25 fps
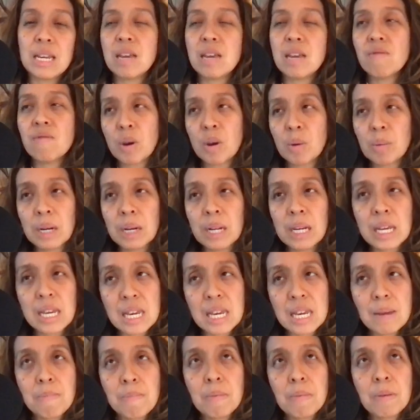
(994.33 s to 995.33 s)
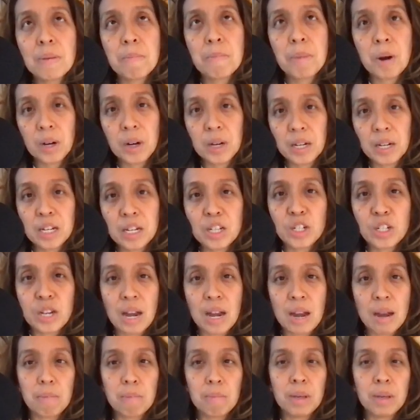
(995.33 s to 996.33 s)
even though I'm going to keep the marketing
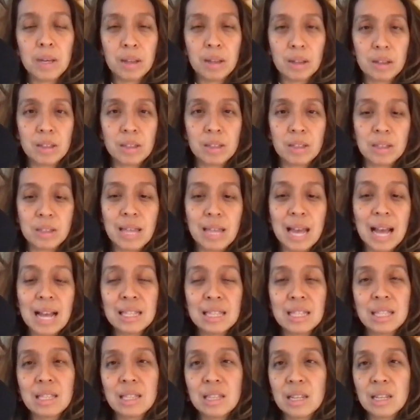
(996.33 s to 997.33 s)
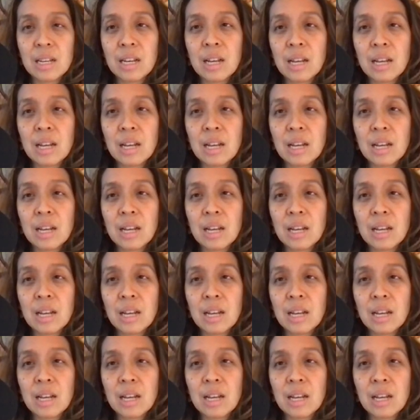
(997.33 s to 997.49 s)
job because that's